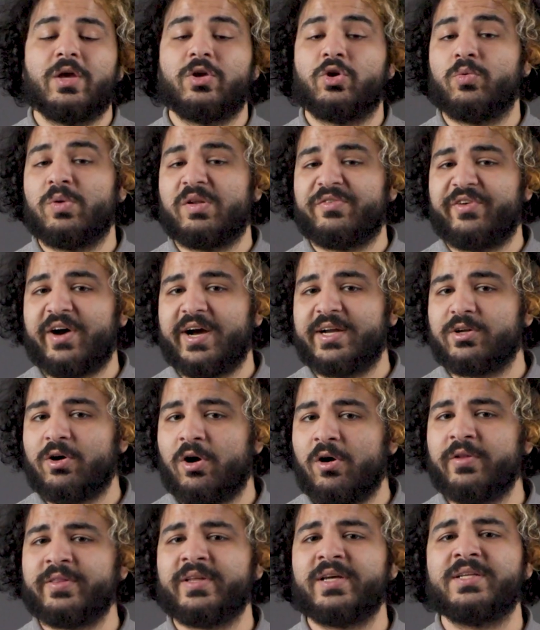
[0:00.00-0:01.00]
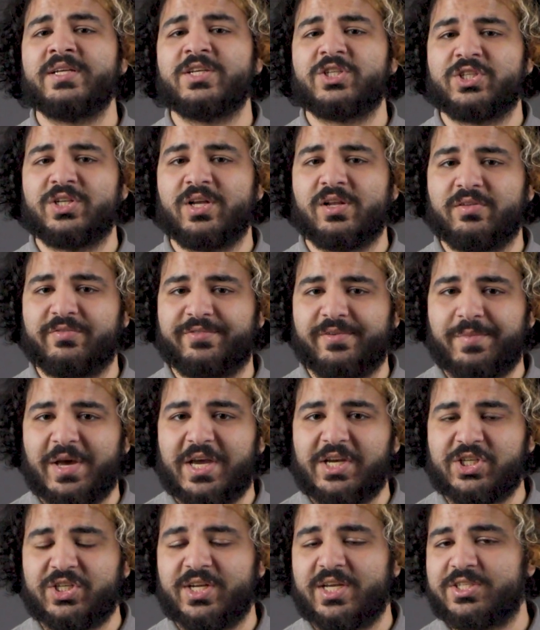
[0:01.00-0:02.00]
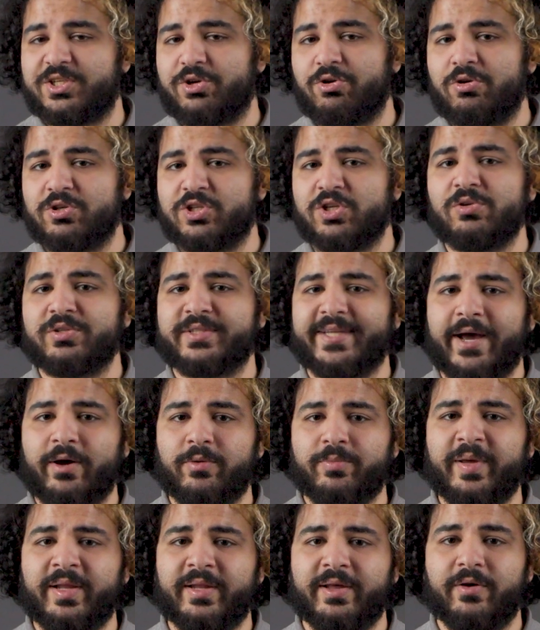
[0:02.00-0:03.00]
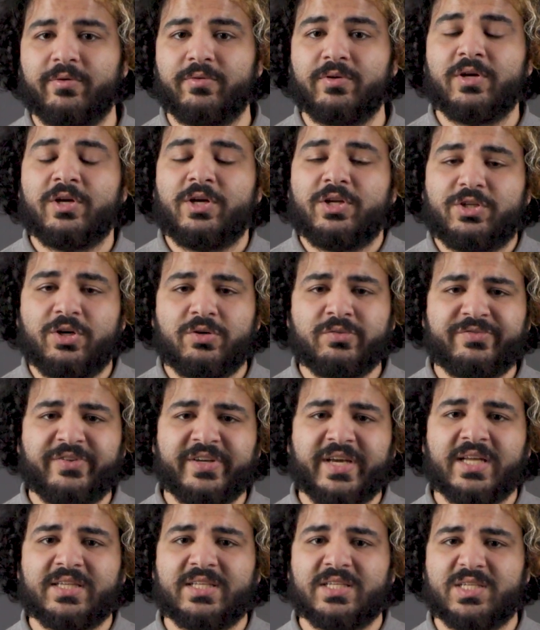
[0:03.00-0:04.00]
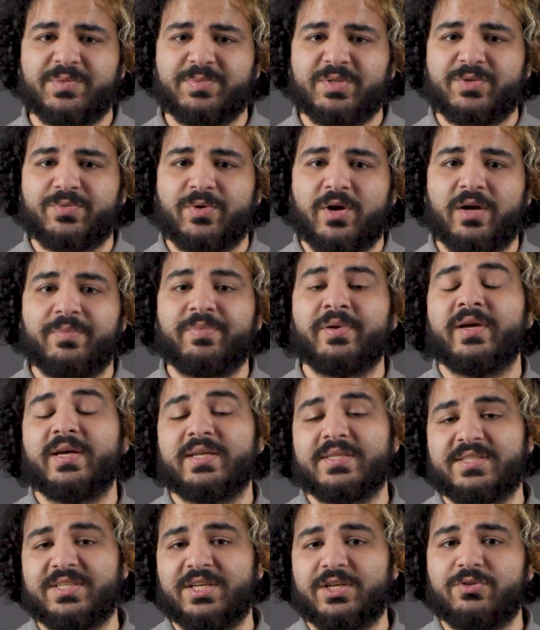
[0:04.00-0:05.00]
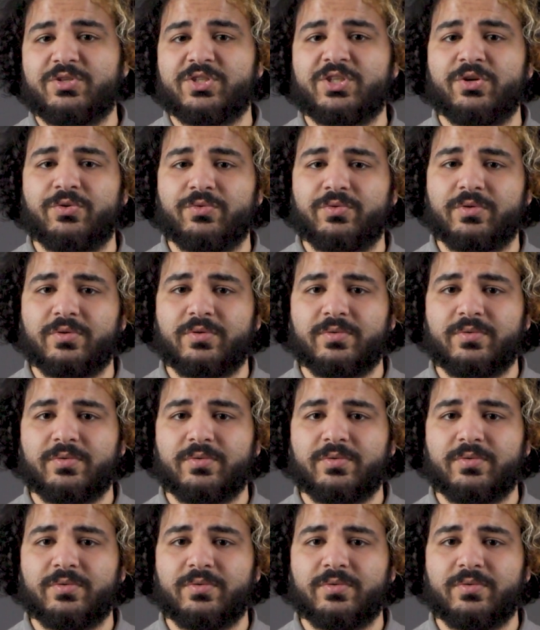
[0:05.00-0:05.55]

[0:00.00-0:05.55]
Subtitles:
You will find all the additional information as usual down below. Don't forget to subscribe and see you soon.